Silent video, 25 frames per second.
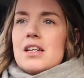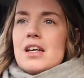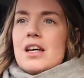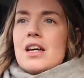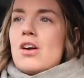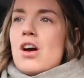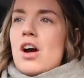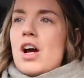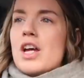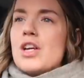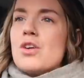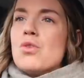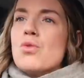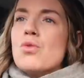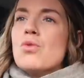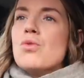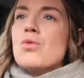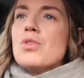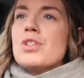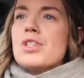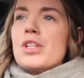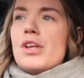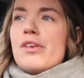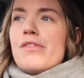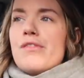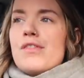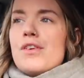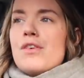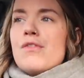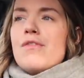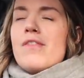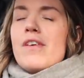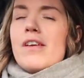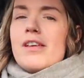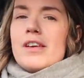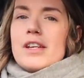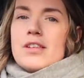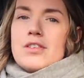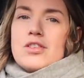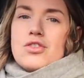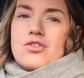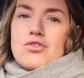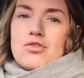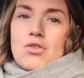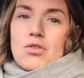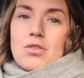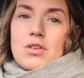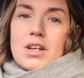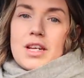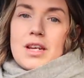And I also feel very
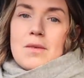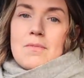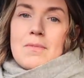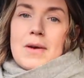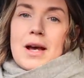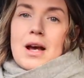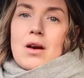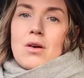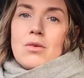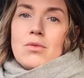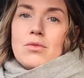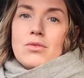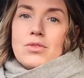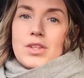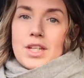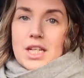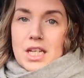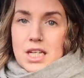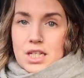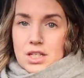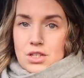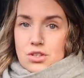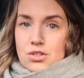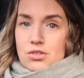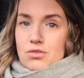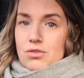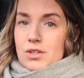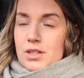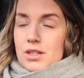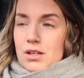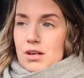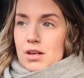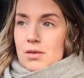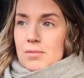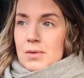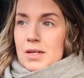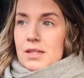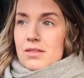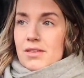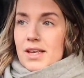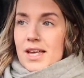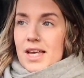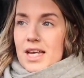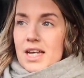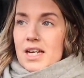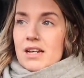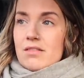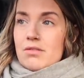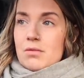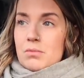strongly about the industry that I'm in, the
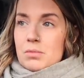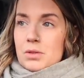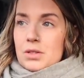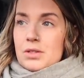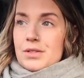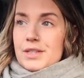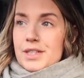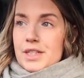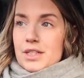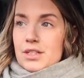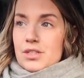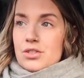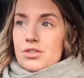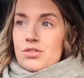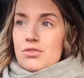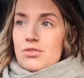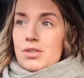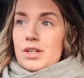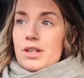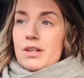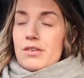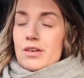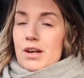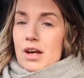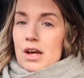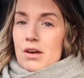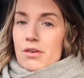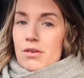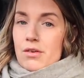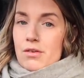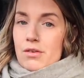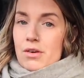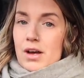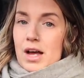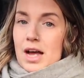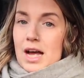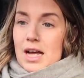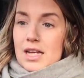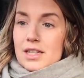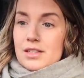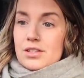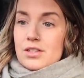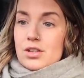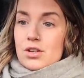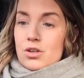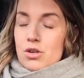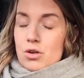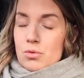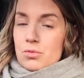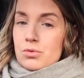hair and beauty industry, as
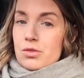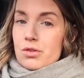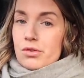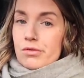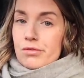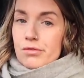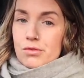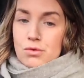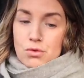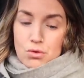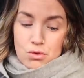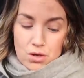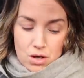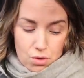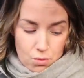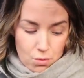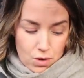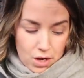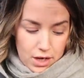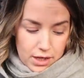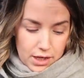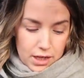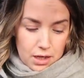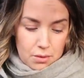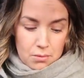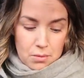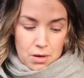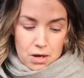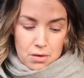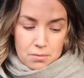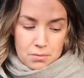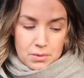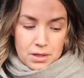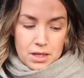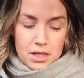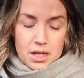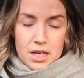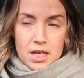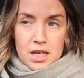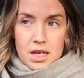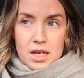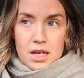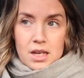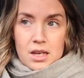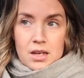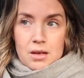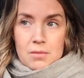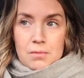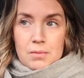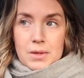an option for a working mum,
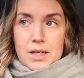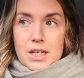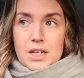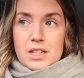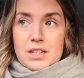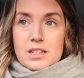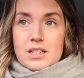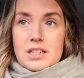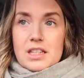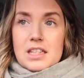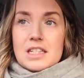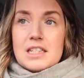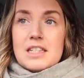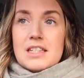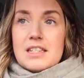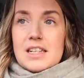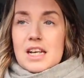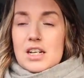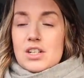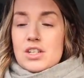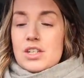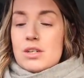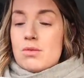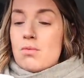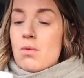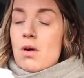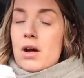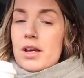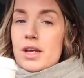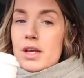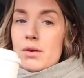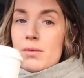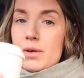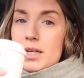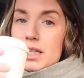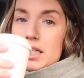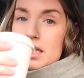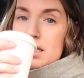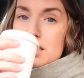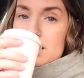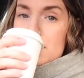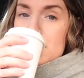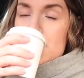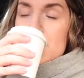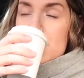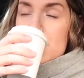because this is actually why I went into